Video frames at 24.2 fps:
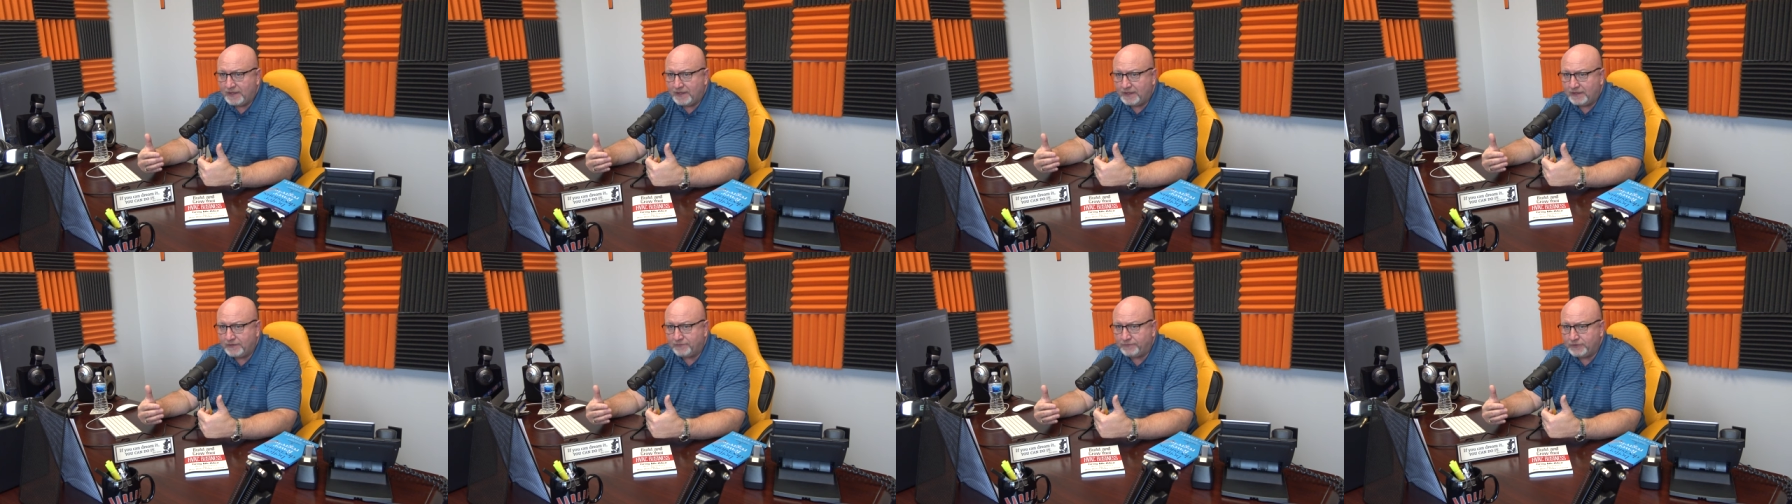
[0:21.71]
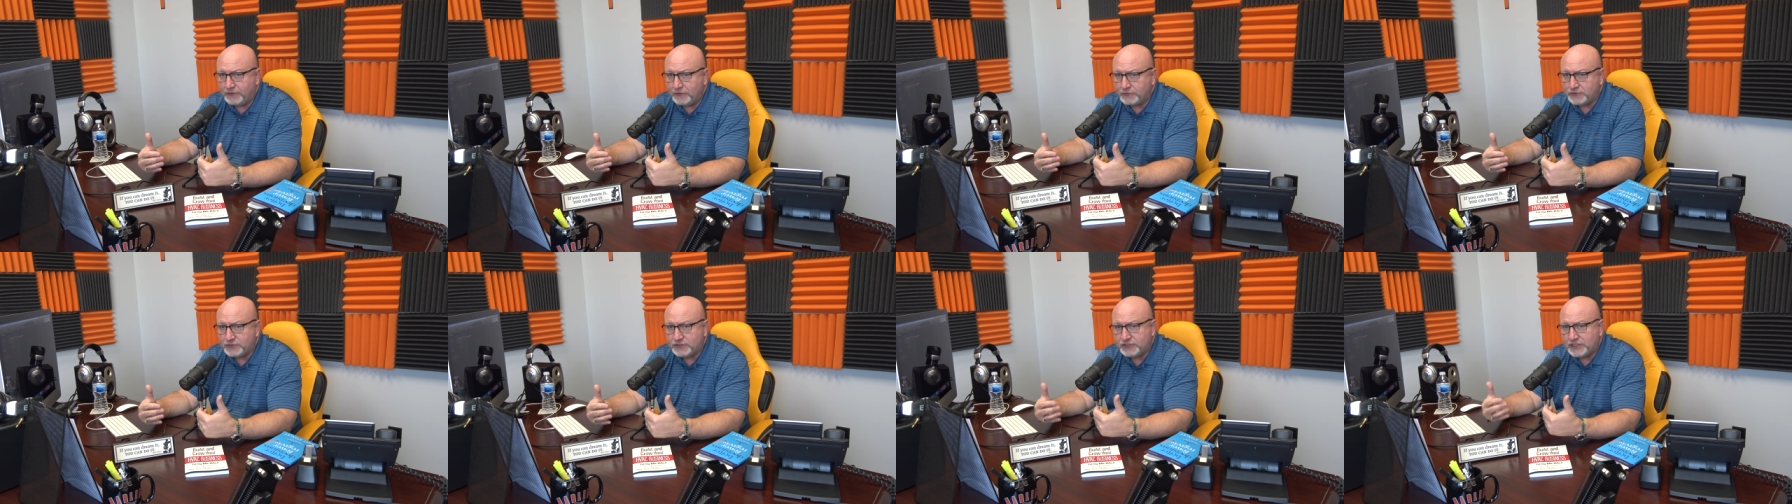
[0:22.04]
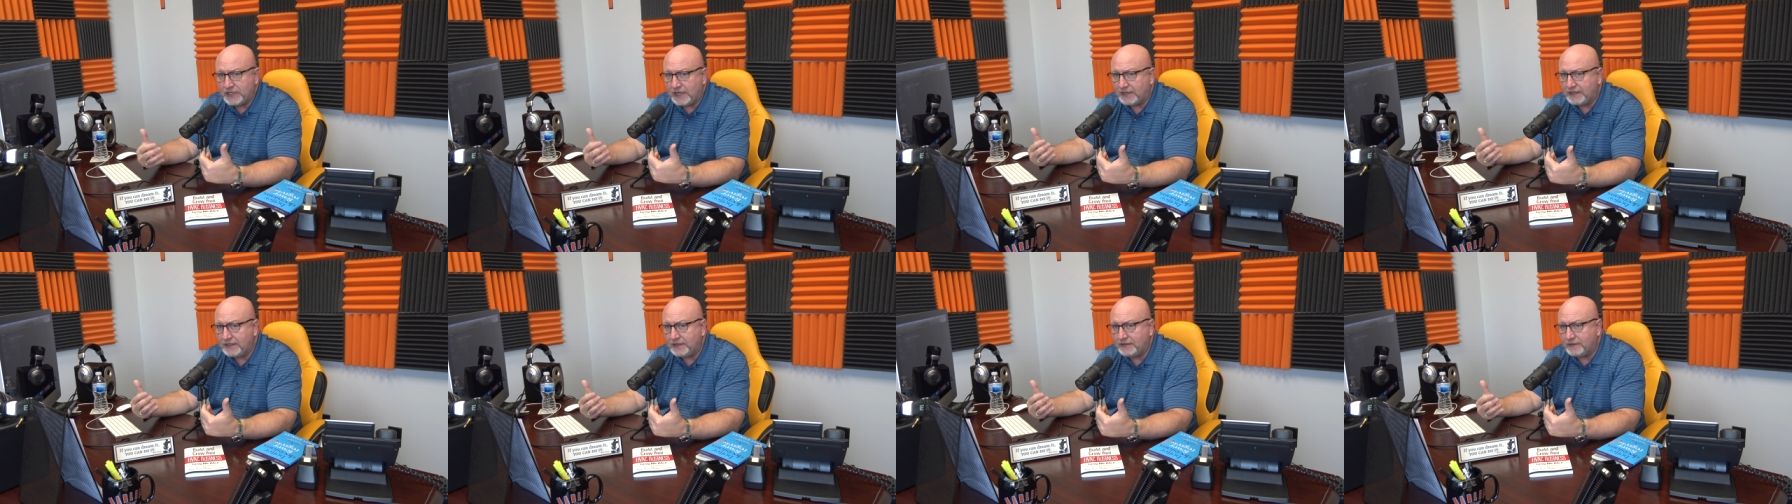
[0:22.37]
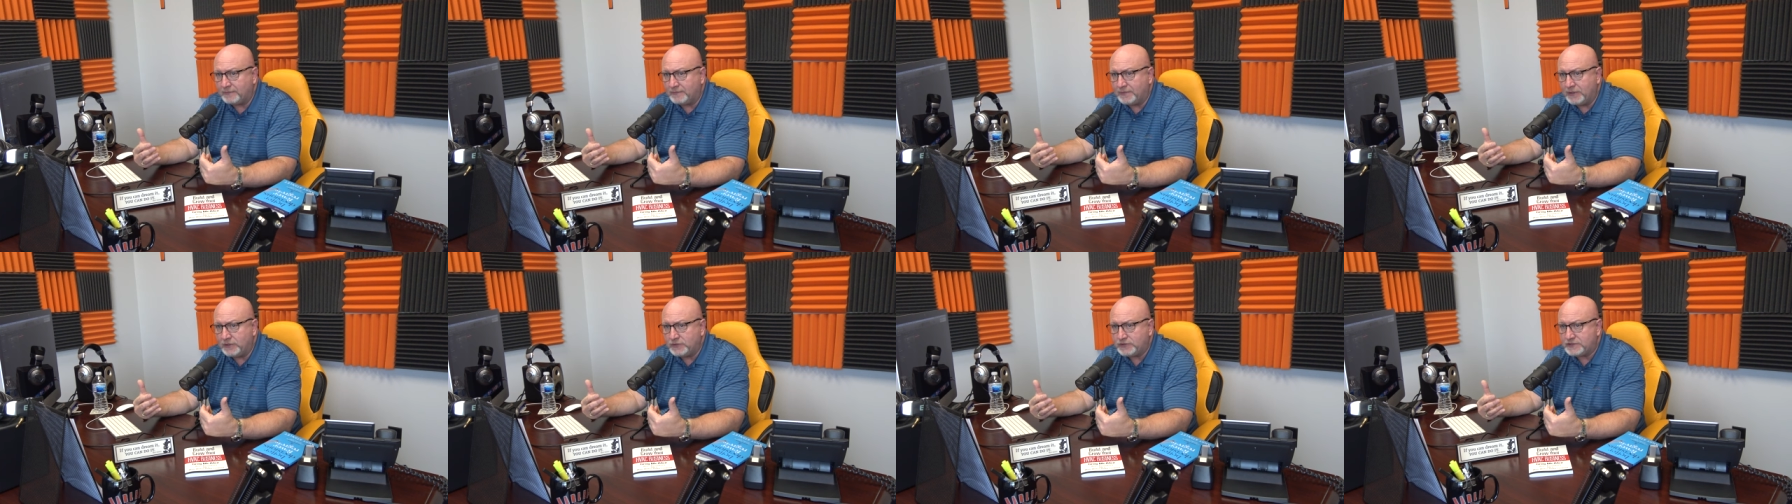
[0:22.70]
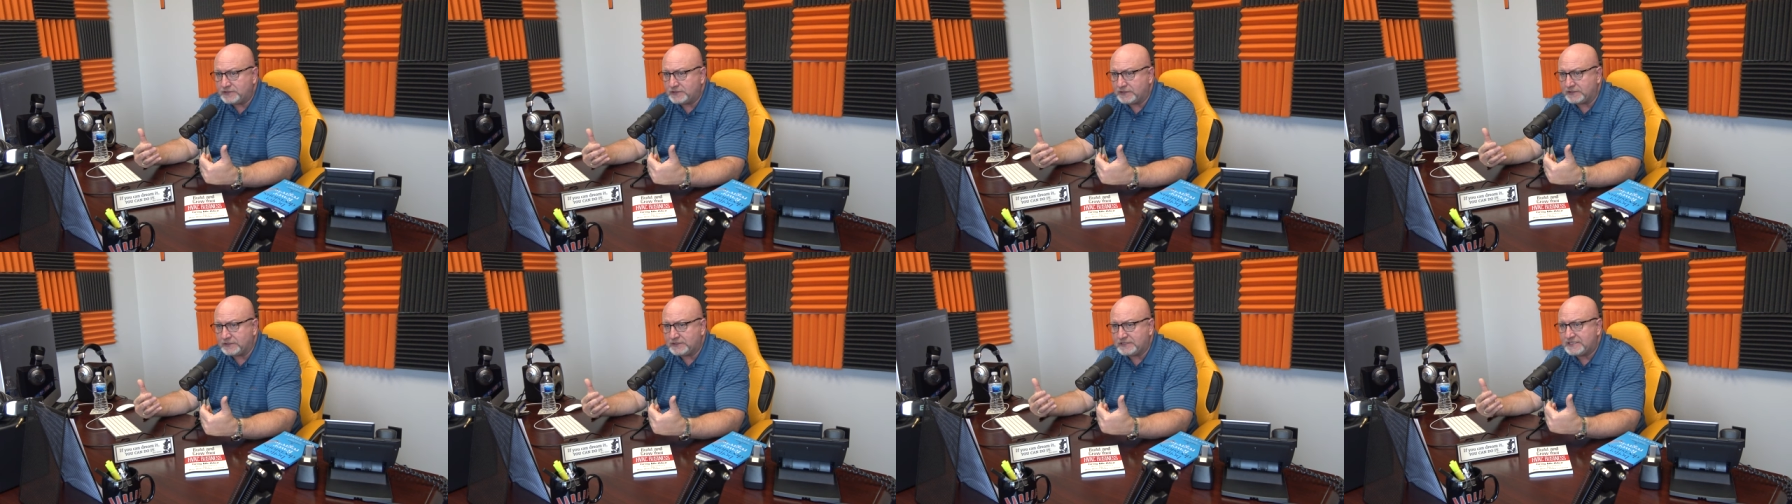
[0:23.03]
If you study the
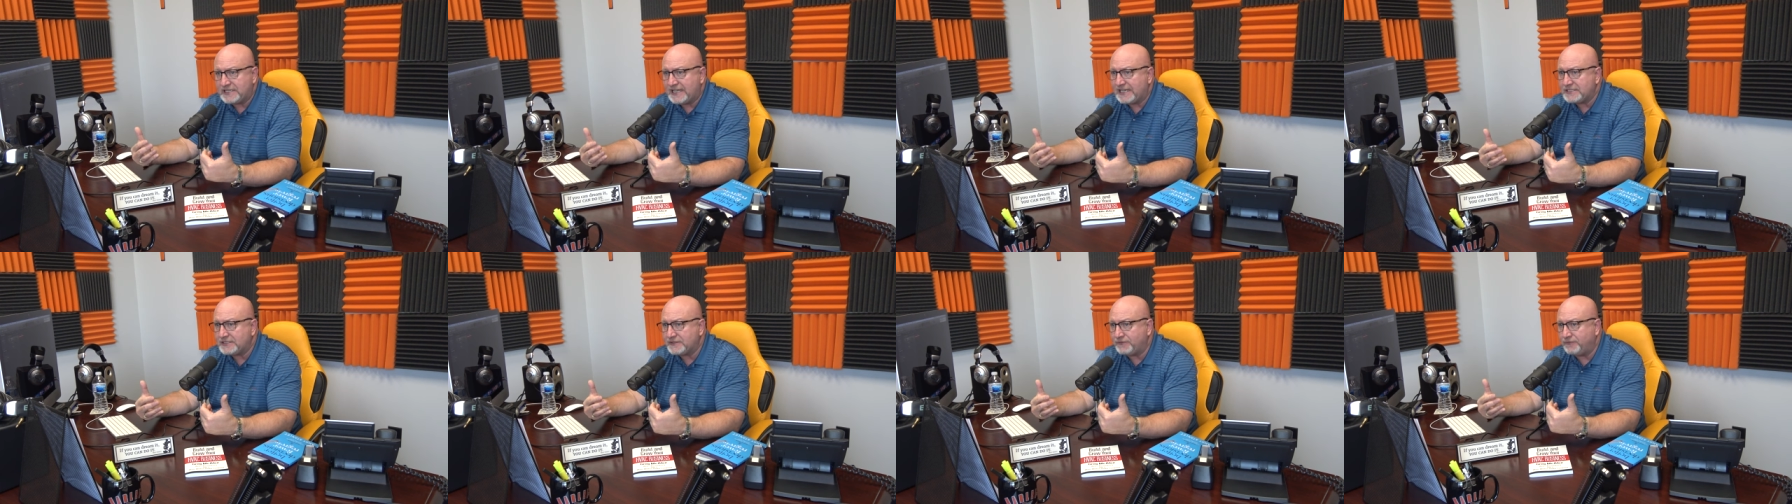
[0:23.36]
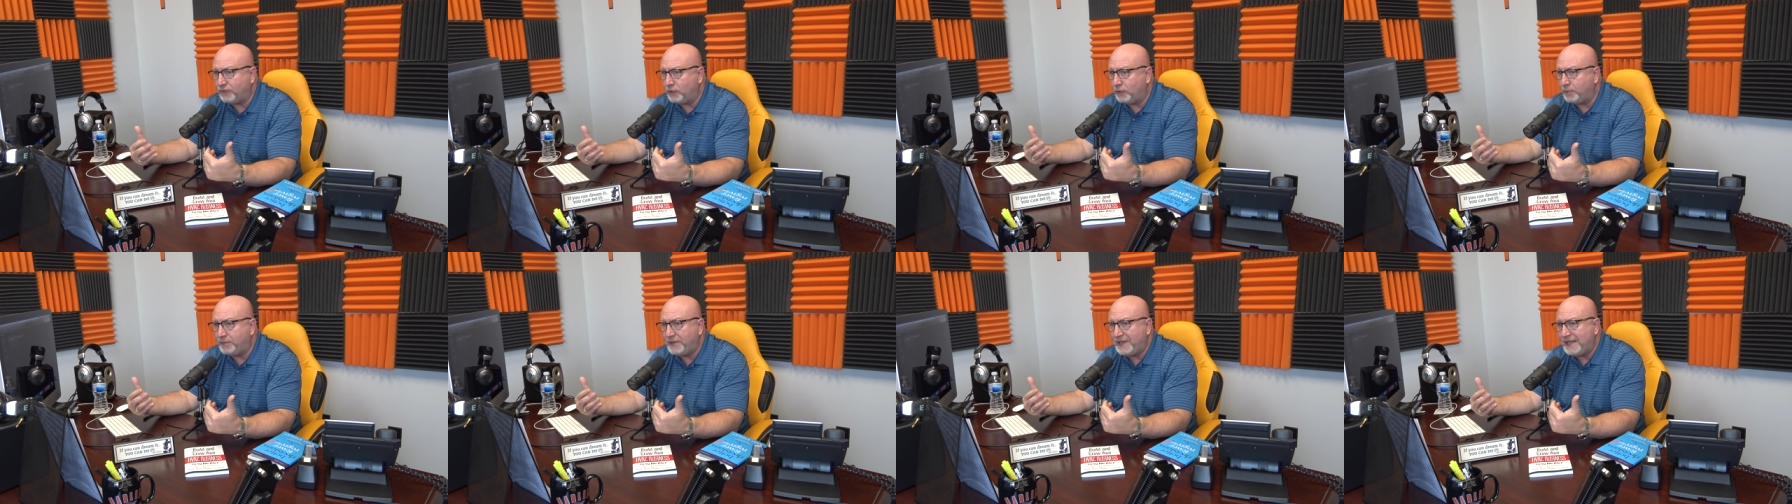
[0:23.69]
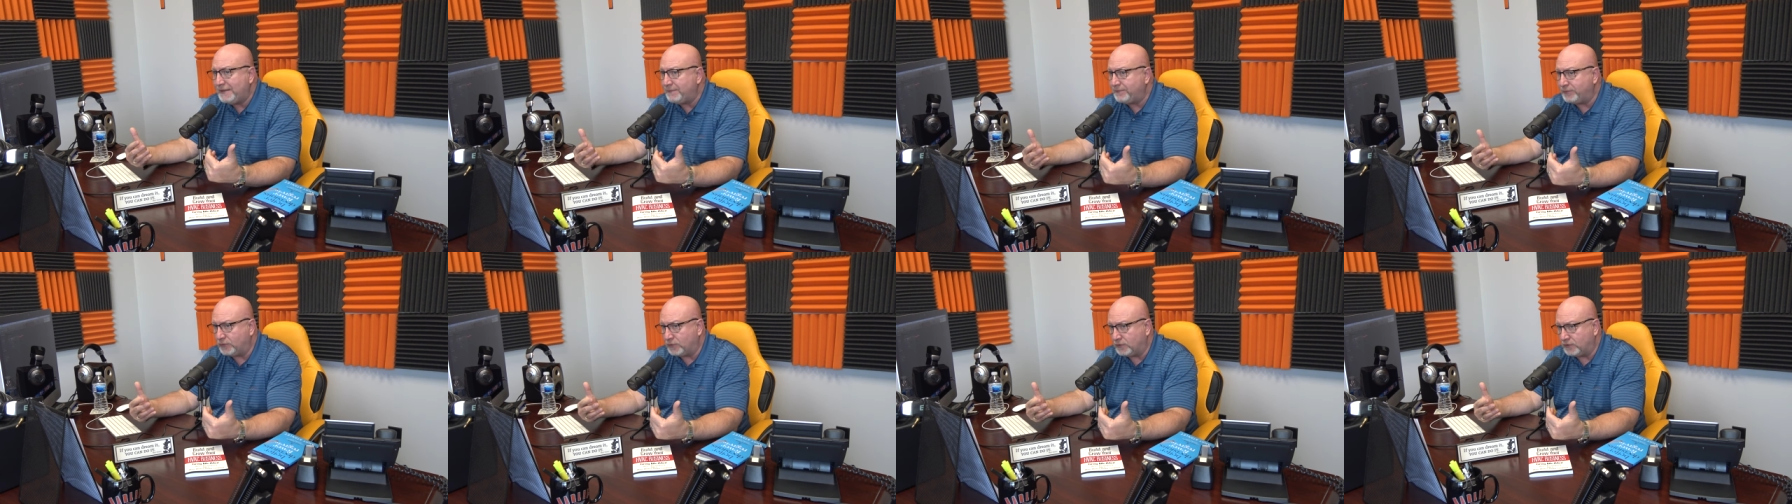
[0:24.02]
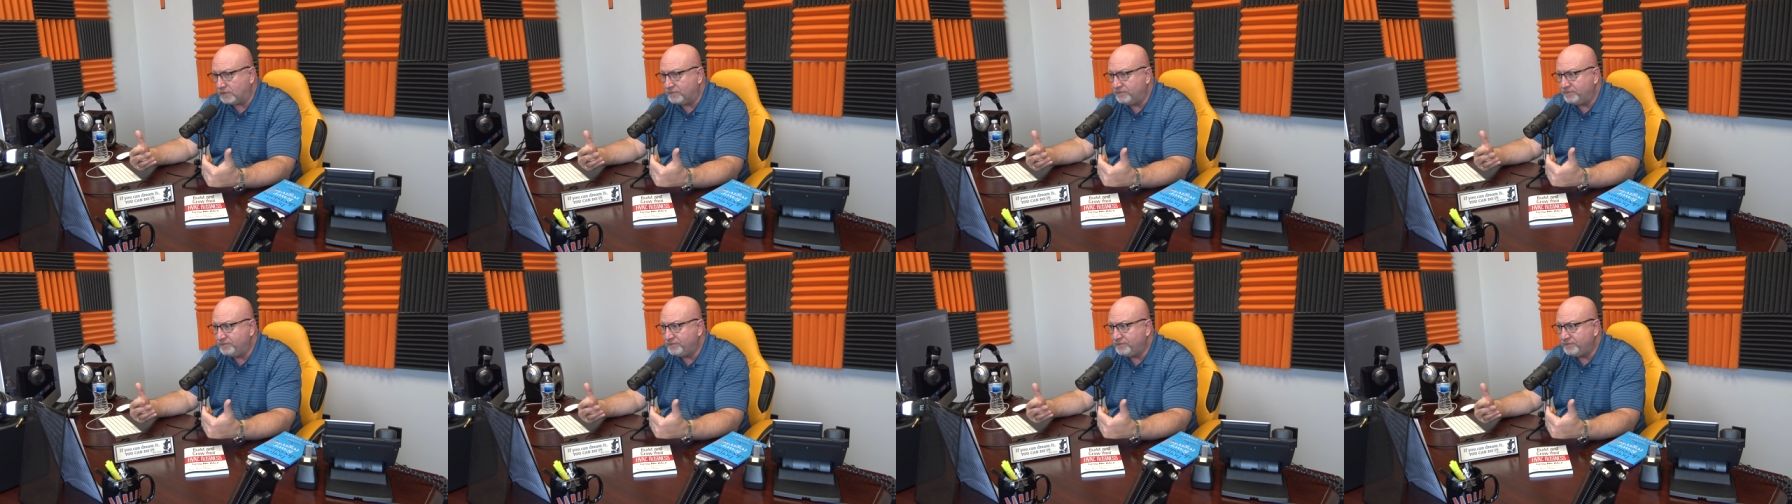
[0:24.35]
most successful people,